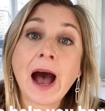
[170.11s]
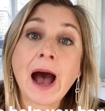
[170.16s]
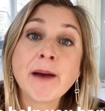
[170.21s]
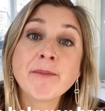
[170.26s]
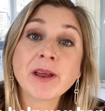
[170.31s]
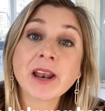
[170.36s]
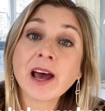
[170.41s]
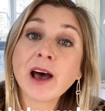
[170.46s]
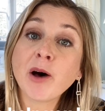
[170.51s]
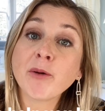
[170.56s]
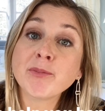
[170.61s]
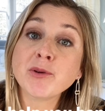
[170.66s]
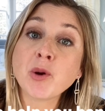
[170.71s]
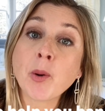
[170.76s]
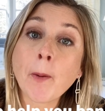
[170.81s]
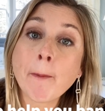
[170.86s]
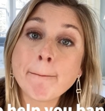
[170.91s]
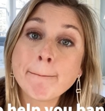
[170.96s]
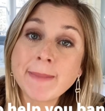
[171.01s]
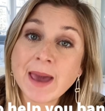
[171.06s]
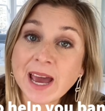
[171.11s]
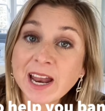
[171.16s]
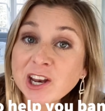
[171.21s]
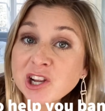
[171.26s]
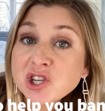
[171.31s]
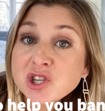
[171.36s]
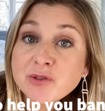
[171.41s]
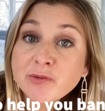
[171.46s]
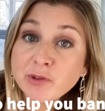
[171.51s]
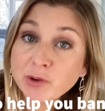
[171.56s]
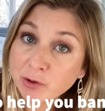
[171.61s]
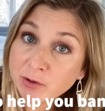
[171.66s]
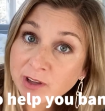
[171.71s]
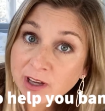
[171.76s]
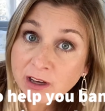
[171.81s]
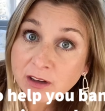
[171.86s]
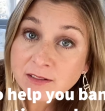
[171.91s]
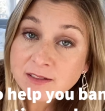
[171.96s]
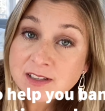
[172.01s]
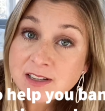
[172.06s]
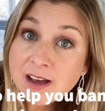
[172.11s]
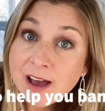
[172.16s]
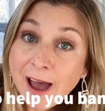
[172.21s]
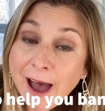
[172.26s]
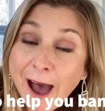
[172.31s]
I'm going to help you banish food guilt.